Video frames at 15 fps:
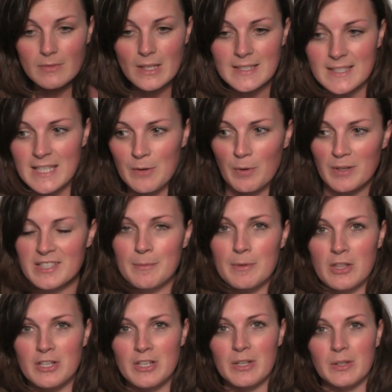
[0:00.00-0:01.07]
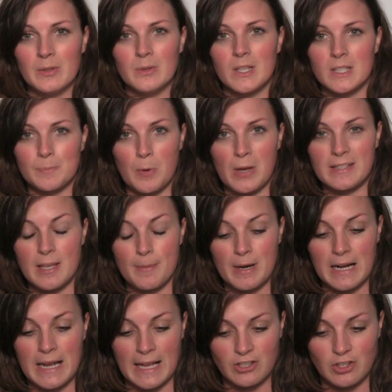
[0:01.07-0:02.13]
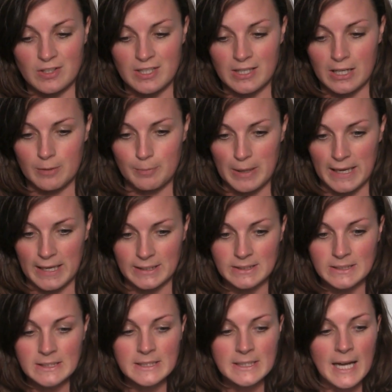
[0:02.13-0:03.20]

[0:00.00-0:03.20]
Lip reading: see what some of the new spring summer collections are going to be.